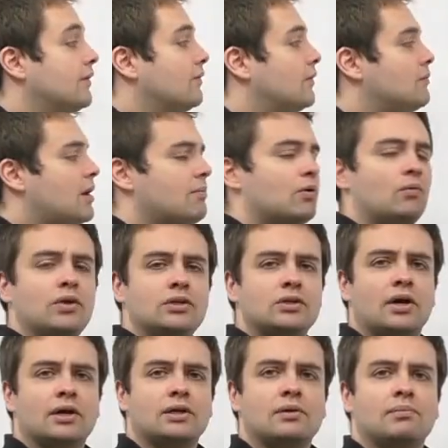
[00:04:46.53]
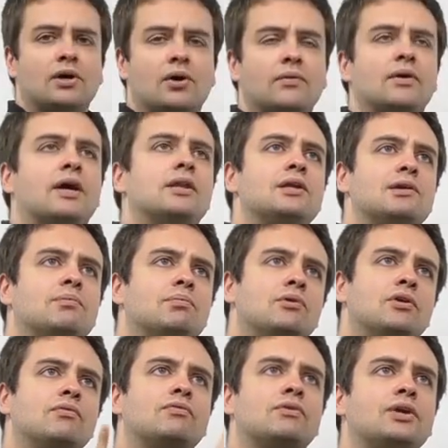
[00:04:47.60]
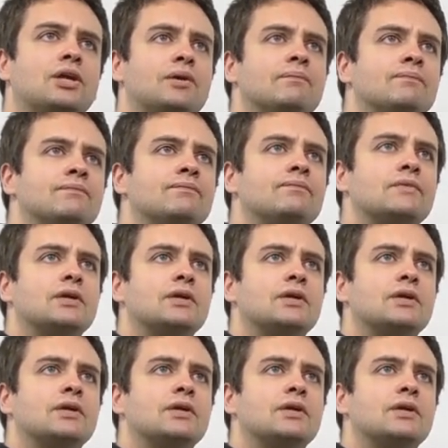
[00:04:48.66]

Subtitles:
Remember we talked about, I think briefly,